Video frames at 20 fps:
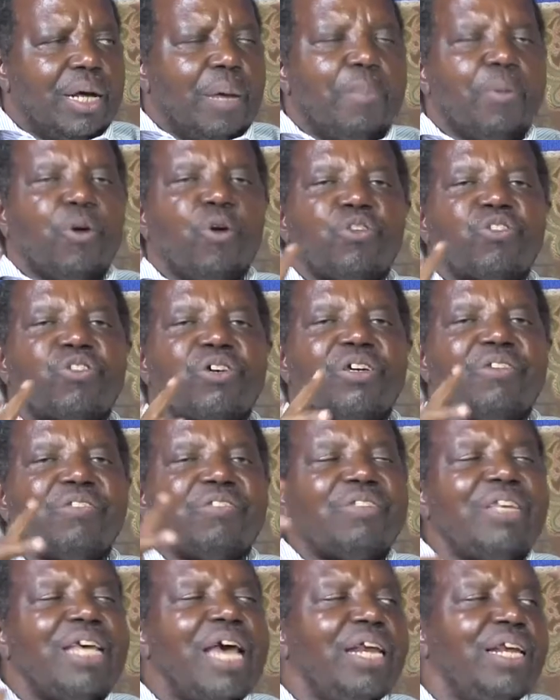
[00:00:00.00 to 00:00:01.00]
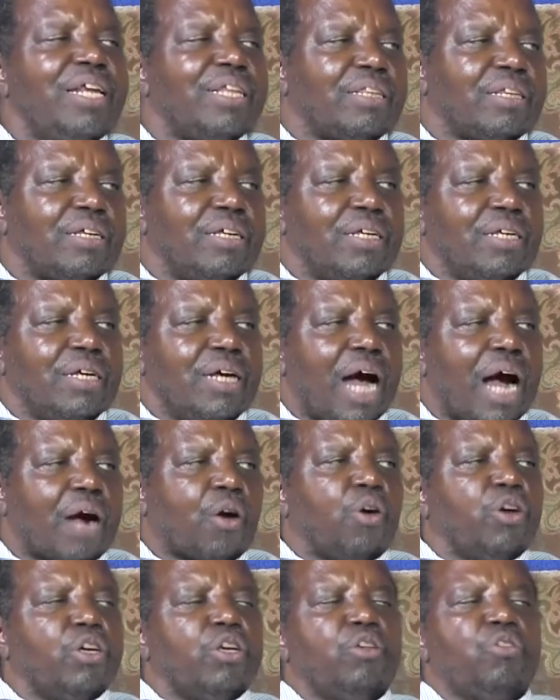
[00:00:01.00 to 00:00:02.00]
Because Christianity,
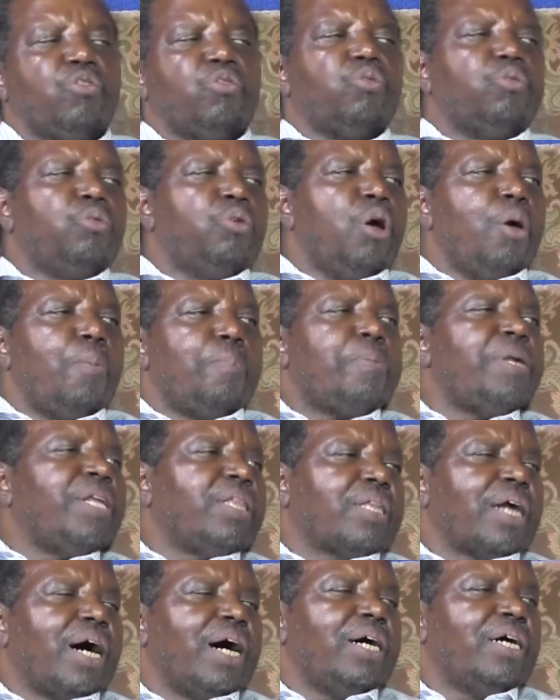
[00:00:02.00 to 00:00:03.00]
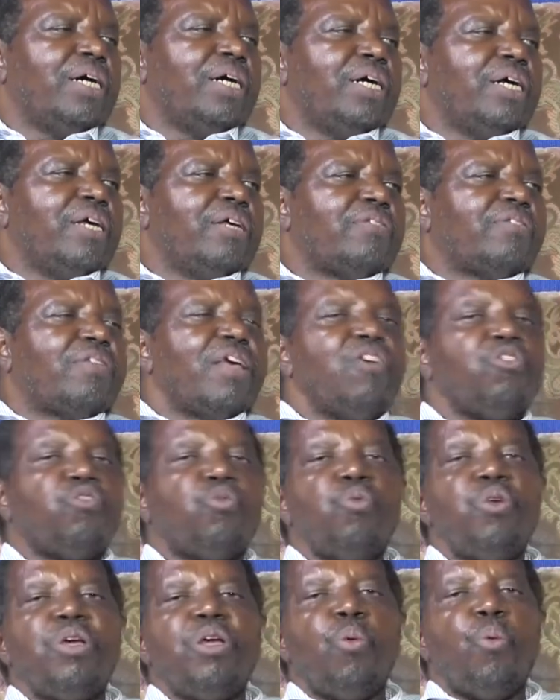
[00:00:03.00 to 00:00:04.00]
according to Peter, says
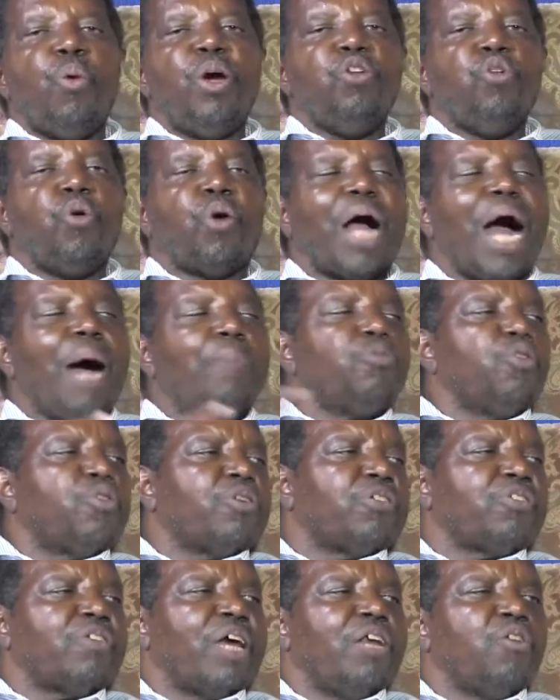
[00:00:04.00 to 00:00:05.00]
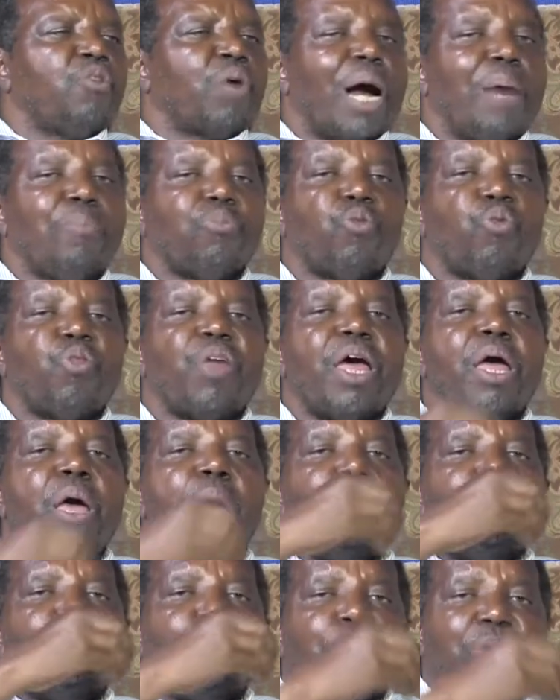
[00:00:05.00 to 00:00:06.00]
when you come to Christianity, you come to the
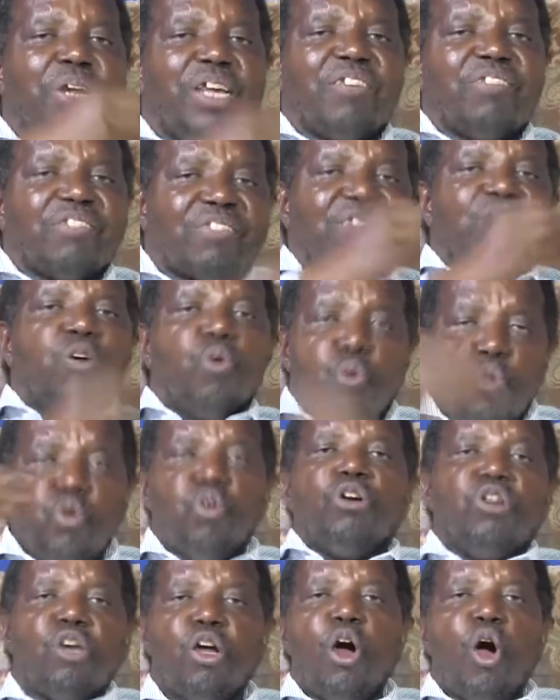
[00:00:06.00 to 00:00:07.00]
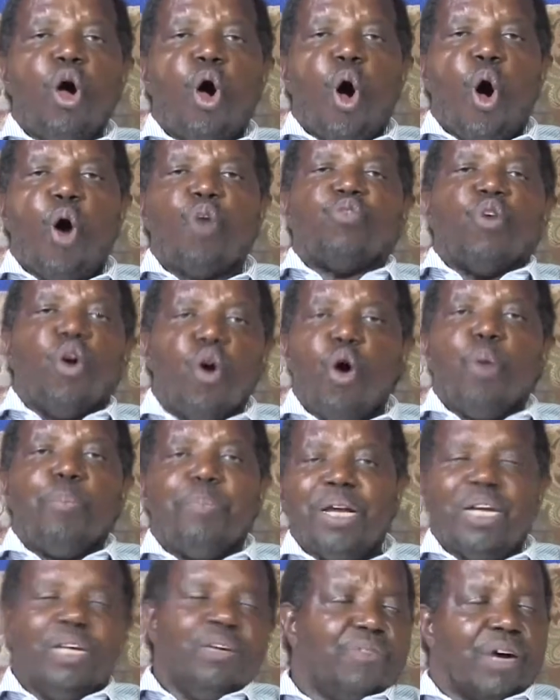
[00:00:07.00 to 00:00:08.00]
priesthood of all
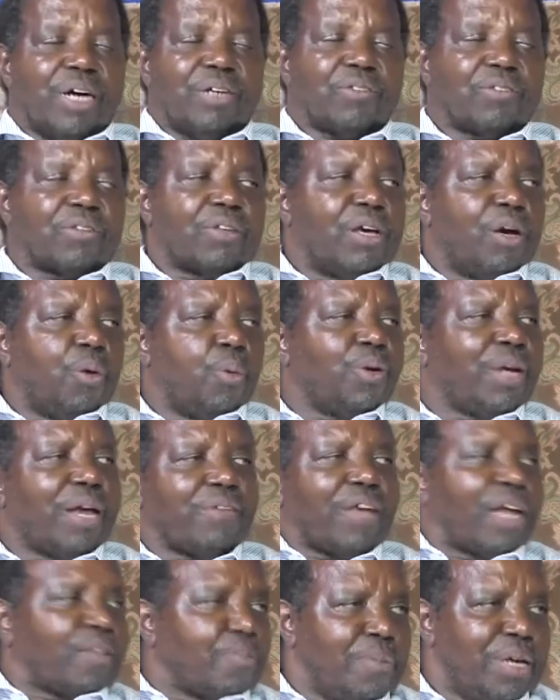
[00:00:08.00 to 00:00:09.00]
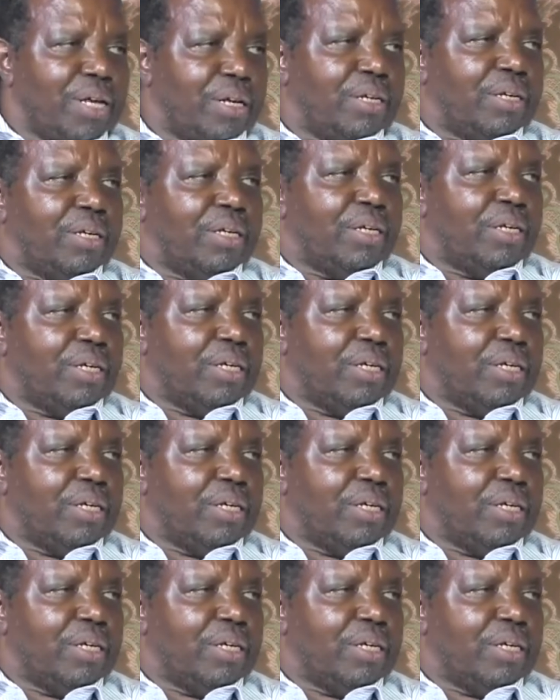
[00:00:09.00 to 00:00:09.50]
believers. What does that mean?